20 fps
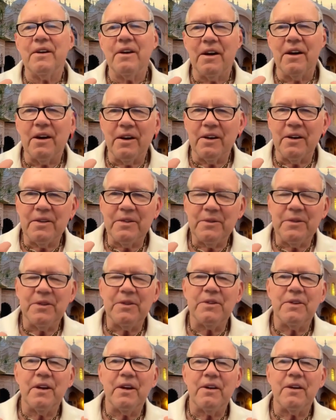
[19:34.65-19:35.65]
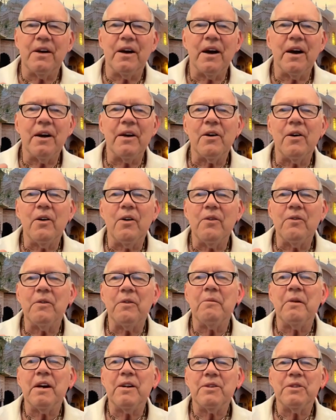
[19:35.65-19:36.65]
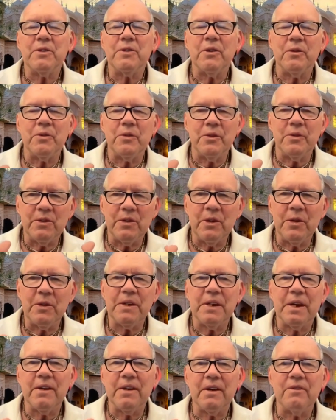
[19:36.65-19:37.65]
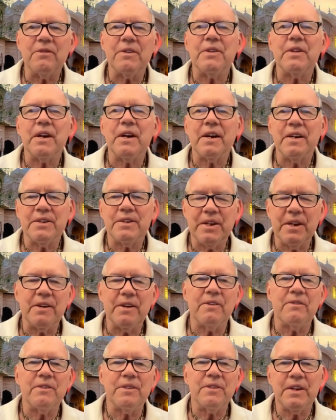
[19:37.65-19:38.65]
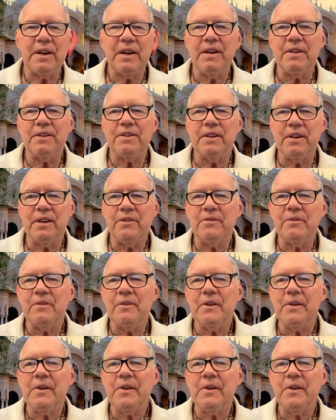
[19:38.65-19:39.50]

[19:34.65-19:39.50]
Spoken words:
hung over my shoulder, looked at everything I said, everything I did,